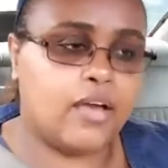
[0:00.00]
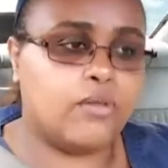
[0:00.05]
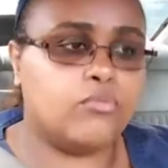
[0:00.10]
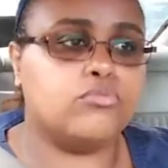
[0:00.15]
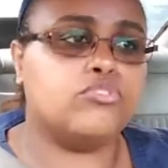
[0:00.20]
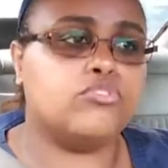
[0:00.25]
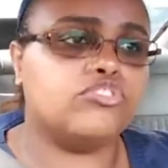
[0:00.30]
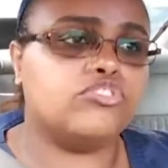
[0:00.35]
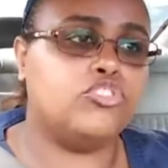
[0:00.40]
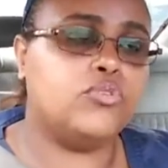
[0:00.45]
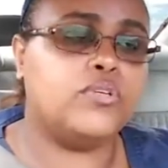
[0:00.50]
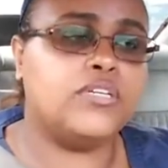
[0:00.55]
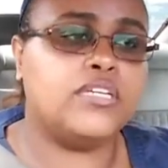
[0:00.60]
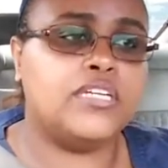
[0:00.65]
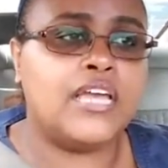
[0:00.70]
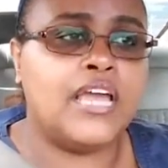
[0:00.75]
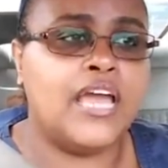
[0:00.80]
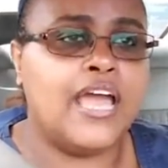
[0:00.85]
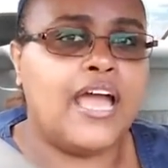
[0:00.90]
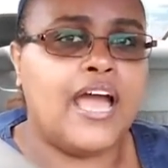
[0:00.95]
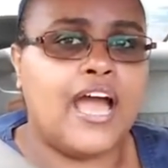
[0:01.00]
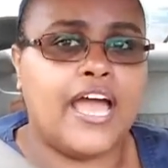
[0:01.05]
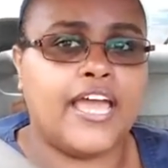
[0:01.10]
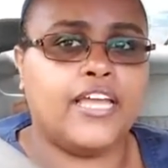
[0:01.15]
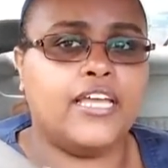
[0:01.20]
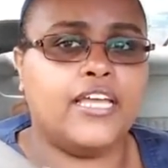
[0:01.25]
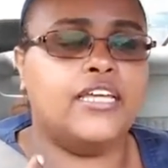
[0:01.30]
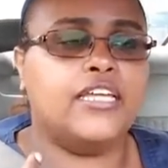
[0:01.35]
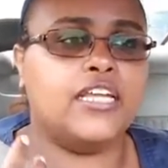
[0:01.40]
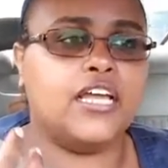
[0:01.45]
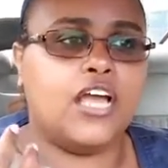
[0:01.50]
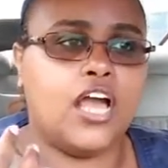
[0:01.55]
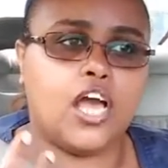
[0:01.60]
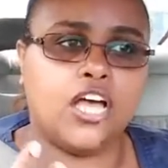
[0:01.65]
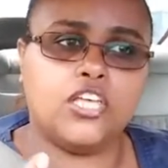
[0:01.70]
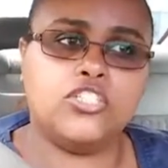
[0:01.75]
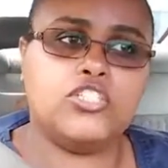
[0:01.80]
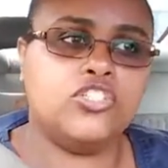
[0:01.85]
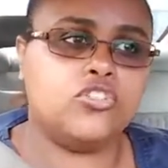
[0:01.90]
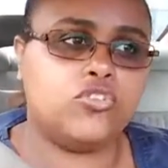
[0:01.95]
I was doing. I couldn't
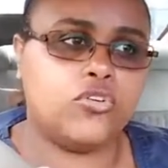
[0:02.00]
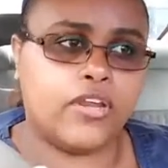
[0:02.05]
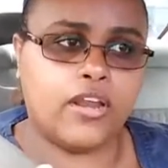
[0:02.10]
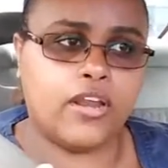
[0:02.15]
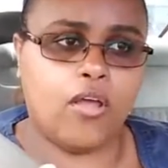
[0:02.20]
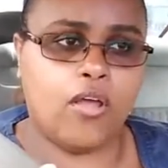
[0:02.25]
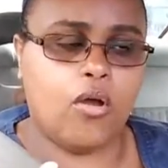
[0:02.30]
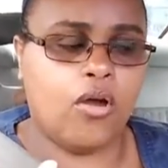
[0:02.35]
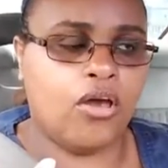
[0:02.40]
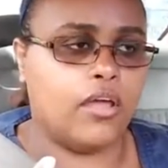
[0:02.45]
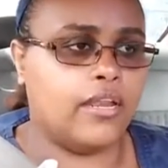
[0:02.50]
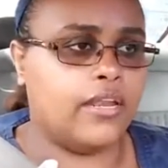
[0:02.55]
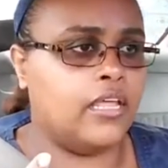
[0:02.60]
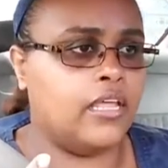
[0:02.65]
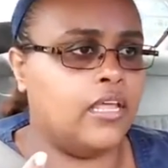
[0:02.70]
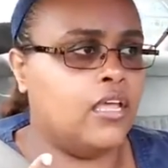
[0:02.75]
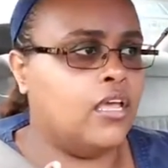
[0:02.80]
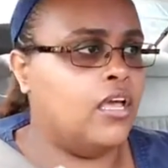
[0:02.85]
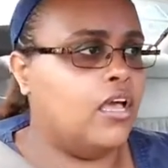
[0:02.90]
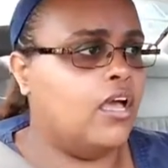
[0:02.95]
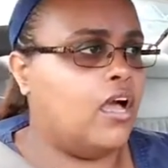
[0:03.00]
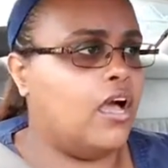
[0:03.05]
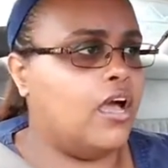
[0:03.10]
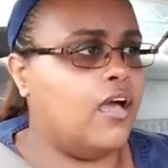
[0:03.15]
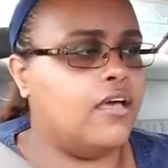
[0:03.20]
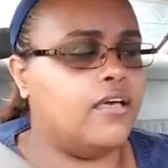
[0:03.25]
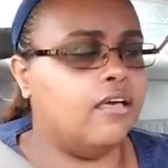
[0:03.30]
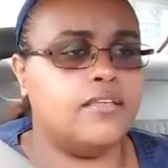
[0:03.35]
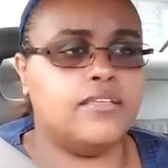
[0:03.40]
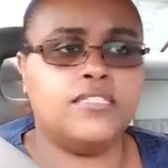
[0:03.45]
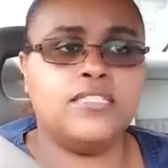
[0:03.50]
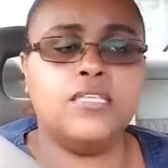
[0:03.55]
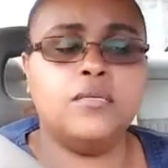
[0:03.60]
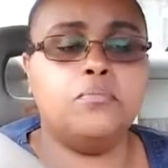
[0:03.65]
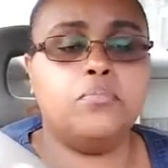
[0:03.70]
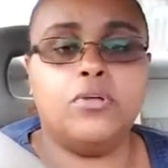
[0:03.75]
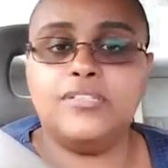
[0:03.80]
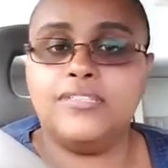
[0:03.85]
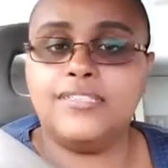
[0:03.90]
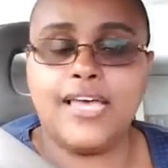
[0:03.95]
concentrate on
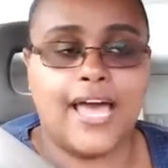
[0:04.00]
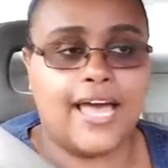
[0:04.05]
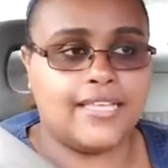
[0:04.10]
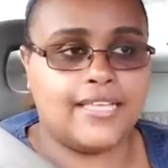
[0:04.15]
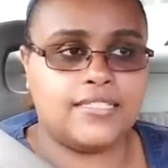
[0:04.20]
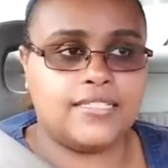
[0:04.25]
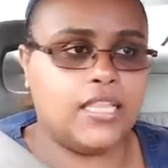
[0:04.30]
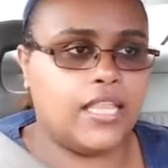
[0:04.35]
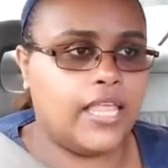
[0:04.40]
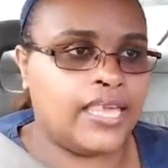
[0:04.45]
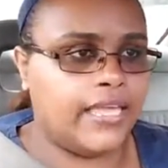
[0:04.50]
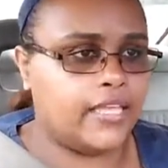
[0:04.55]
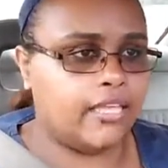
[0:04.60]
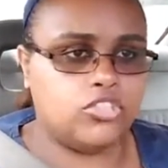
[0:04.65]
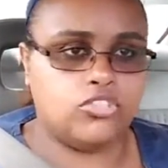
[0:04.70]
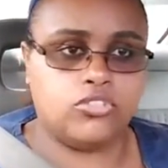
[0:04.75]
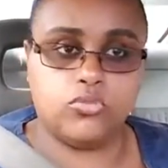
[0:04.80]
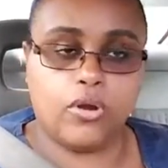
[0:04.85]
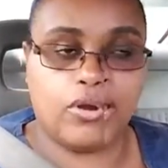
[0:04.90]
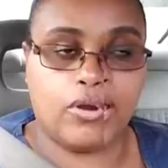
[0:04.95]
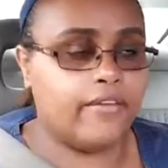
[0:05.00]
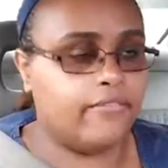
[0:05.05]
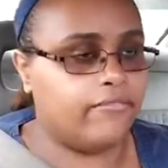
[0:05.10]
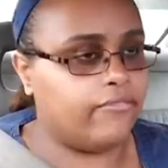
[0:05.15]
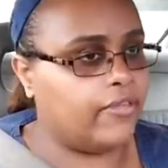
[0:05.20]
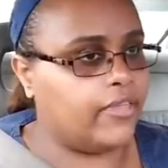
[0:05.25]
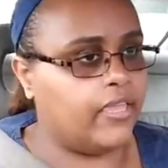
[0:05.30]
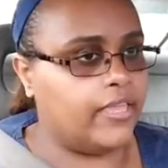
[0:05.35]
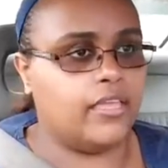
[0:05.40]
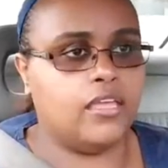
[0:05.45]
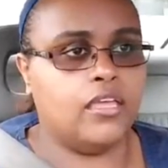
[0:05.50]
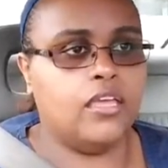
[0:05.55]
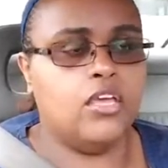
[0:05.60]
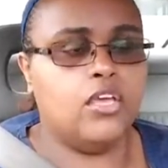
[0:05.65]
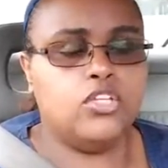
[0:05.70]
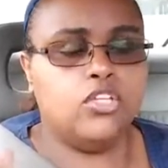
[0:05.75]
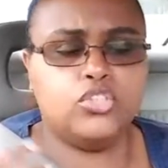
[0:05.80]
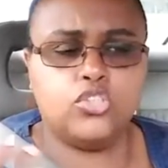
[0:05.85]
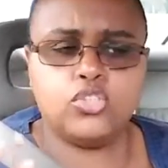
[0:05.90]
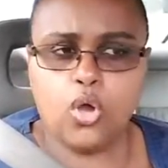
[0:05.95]
simple tasks like driving,
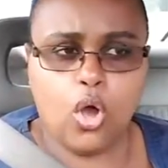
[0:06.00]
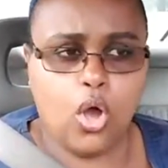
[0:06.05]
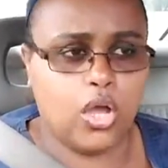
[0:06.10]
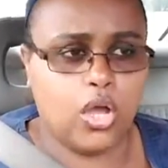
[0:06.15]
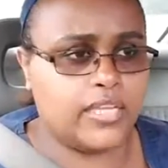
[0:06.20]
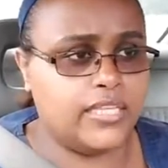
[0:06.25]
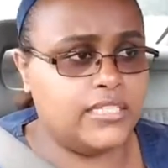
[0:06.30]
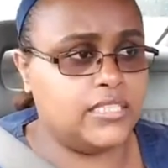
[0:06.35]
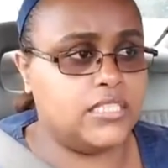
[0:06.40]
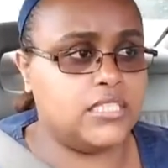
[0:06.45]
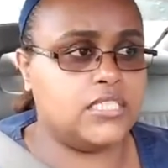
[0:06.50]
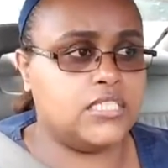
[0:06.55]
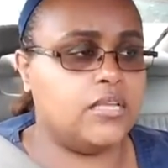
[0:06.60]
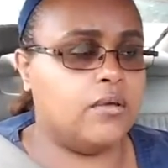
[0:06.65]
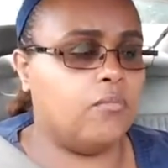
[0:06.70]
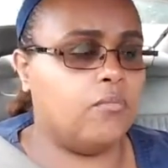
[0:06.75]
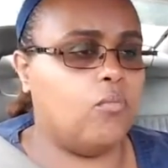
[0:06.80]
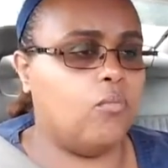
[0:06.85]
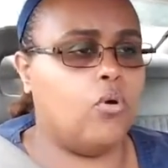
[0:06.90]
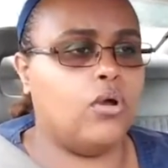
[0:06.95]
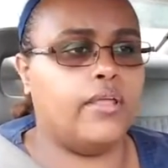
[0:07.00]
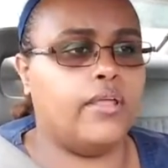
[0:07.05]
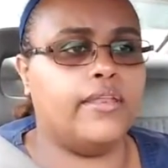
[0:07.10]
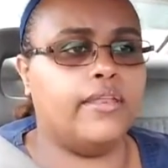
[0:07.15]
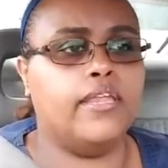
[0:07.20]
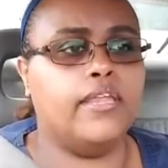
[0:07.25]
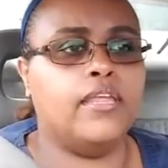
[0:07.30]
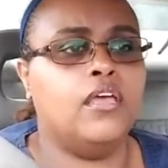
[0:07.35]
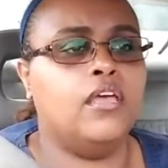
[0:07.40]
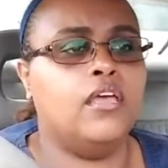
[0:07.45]
talking to someone.